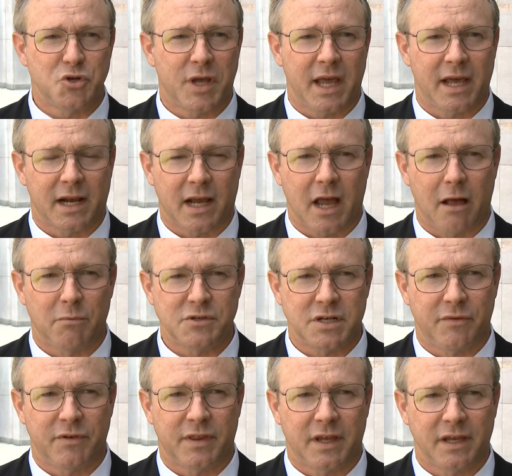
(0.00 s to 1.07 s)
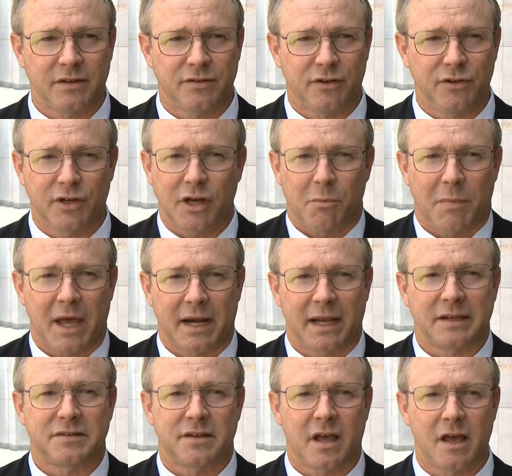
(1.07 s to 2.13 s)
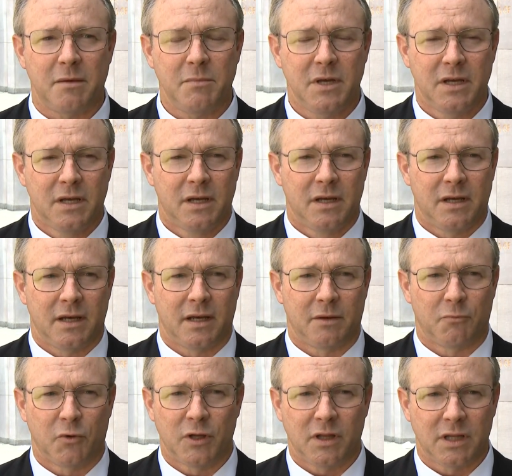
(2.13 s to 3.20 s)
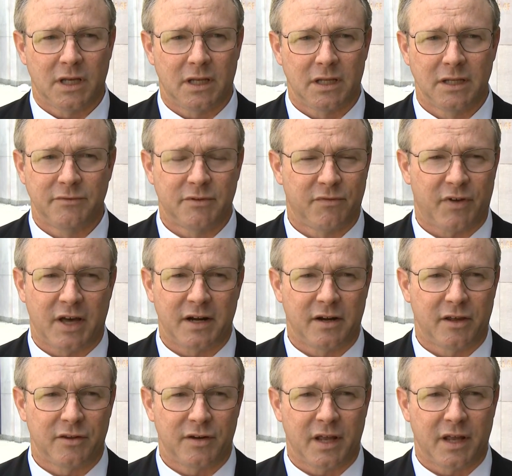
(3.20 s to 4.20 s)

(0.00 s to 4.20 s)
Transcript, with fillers: you can't accomplish everything, so you come back next time and we'll live to fight another